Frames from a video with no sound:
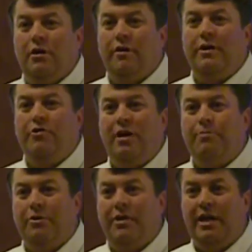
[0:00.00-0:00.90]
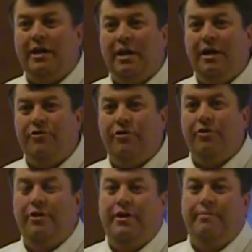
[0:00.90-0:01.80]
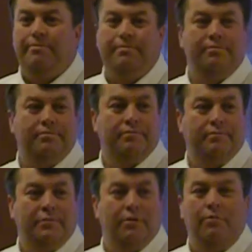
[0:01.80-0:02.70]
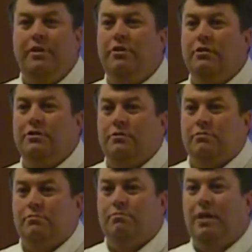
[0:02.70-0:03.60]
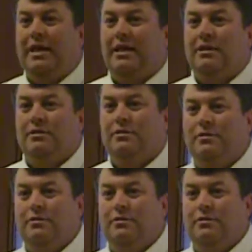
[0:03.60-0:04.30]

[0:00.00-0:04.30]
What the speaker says: Are they trying to protect us or them with those blankets?